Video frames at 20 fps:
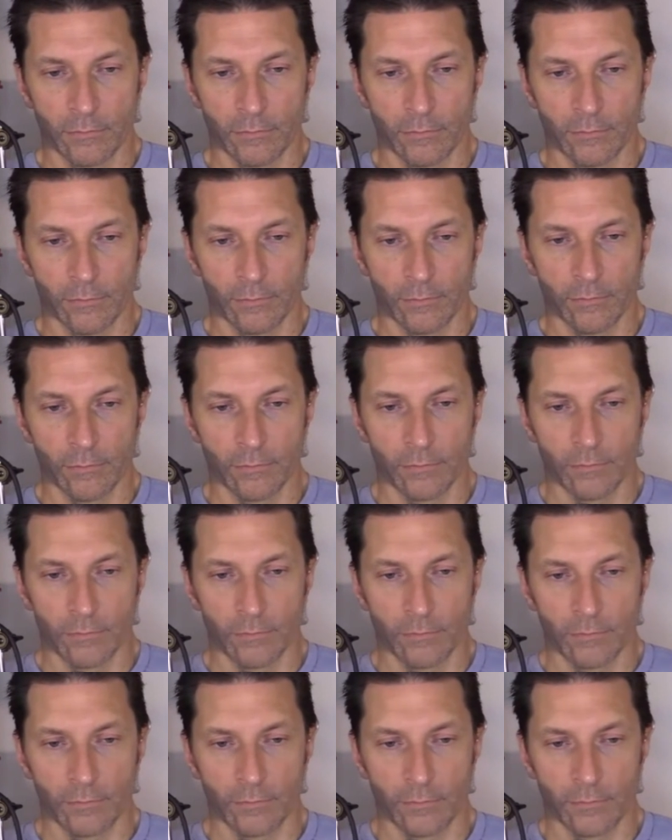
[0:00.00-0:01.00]

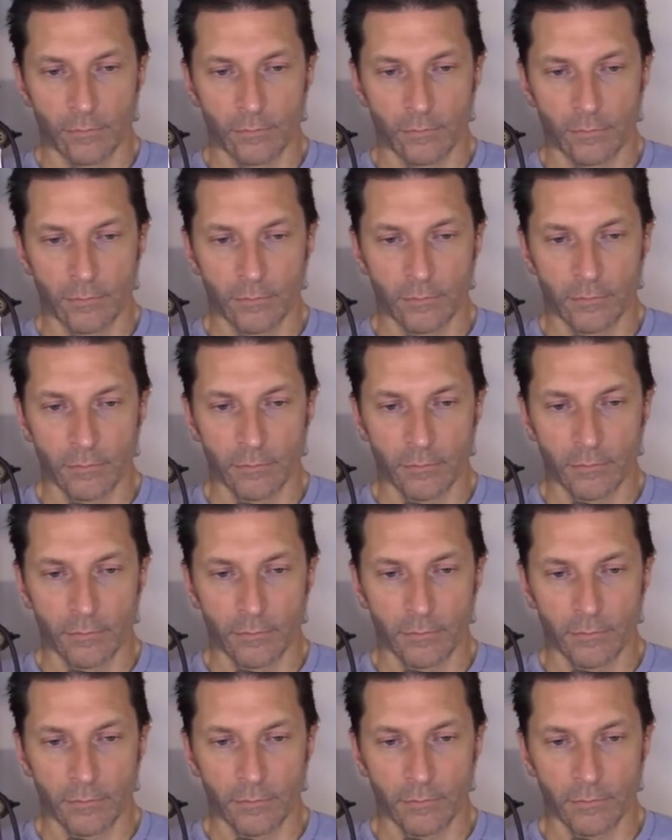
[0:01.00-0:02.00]

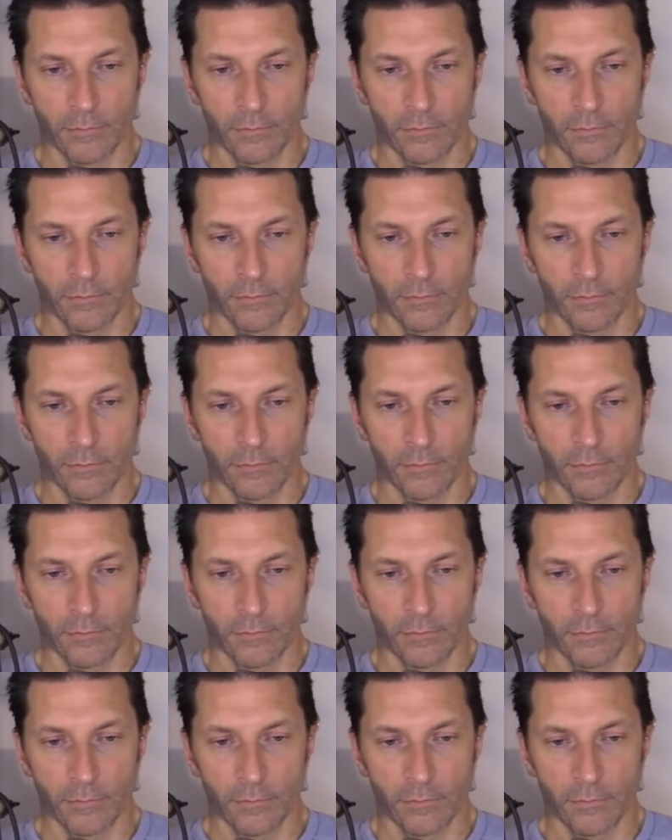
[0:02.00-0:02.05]
The person shown says nothing.